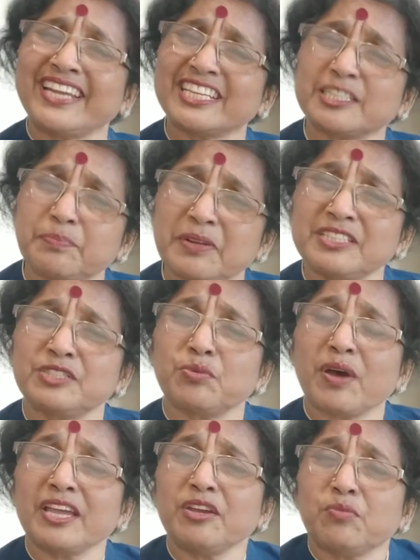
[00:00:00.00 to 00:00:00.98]
x plus
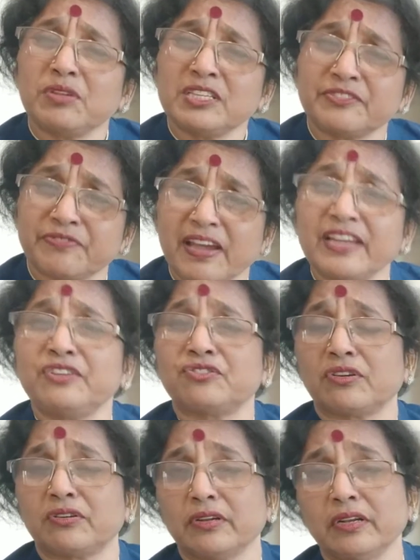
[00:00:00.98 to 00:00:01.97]
y equals 5
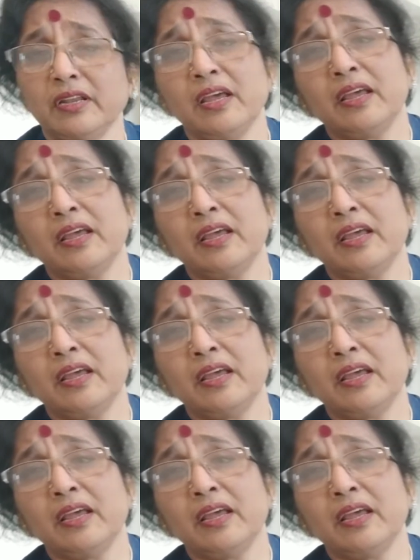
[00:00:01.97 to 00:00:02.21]
children,